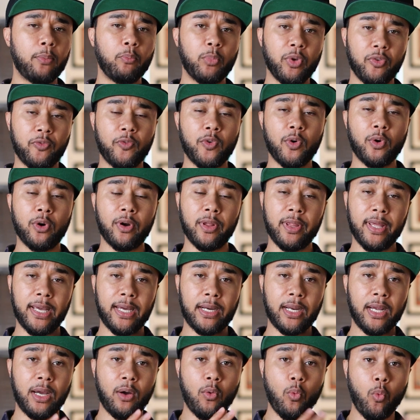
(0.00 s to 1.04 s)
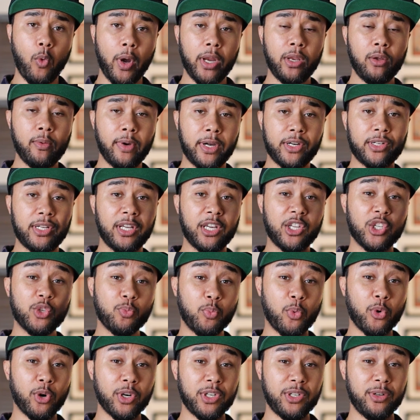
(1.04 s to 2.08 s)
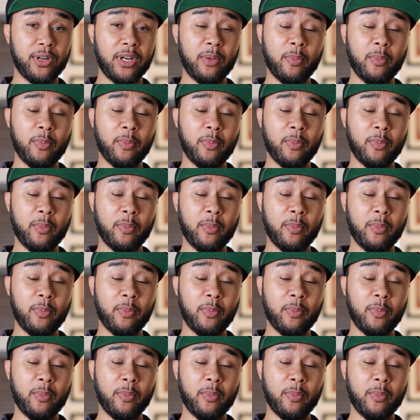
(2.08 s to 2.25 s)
before that when you actually export your